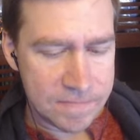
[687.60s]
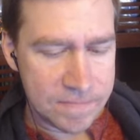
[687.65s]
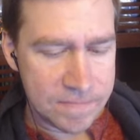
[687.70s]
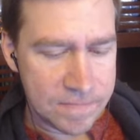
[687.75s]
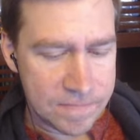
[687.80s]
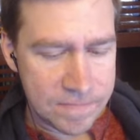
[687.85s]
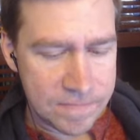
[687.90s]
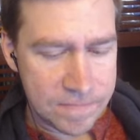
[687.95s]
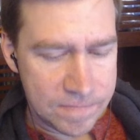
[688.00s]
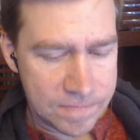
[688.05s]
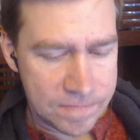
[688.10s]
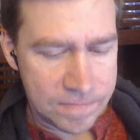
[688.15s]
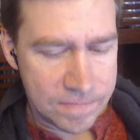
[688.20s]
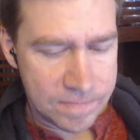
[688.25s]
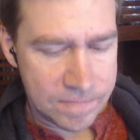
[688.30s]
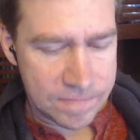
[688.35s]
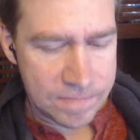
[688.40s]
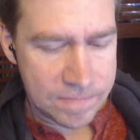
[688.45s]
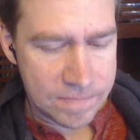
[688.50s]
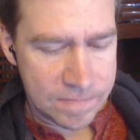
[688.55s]

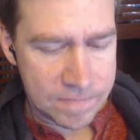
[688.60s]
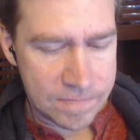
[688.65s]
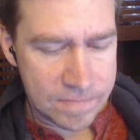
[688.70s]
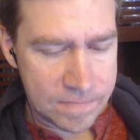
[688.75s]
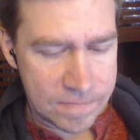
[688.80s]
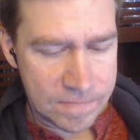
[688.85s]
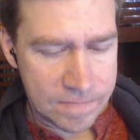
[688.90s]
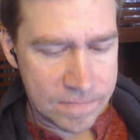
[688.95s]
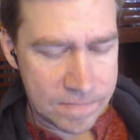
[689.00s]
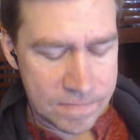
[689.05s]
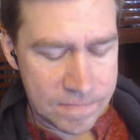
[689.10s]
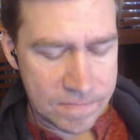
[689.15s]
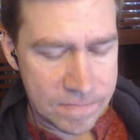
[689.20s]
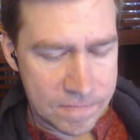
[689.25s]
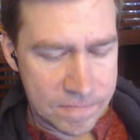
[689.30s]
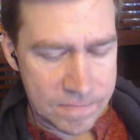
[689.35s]
(silence)